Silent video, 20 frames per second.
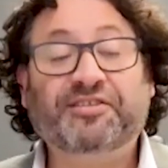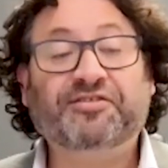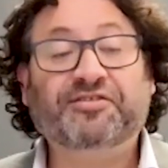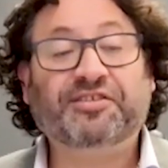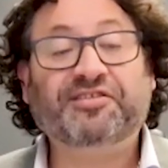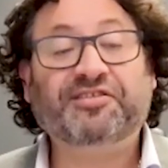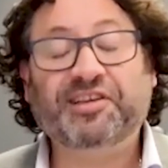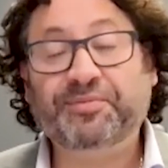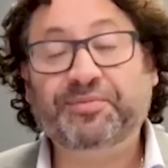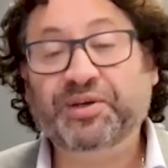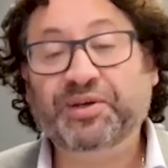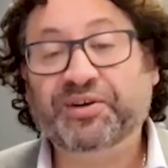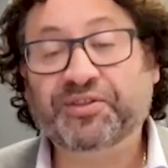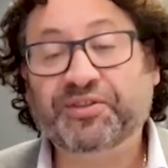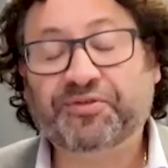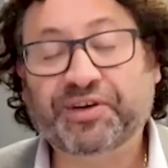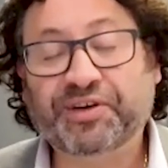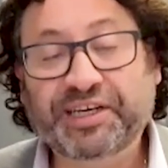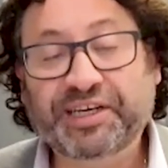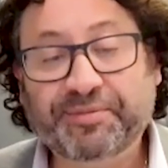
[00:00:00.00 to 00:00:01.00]
So I said we got
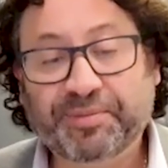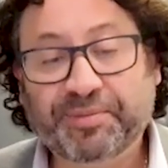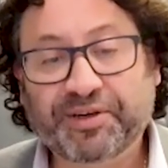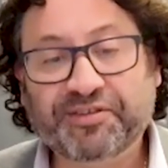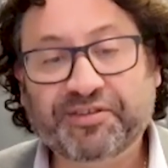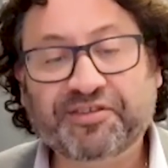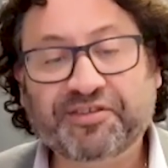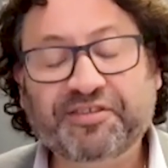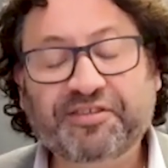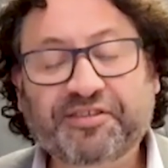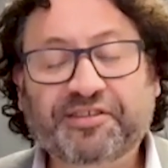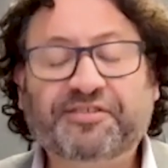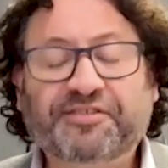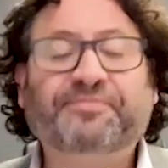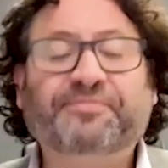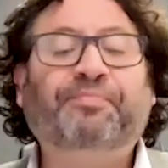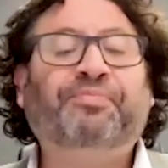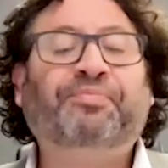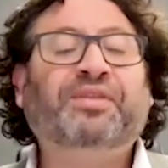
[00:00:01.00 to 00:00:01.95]
three deposits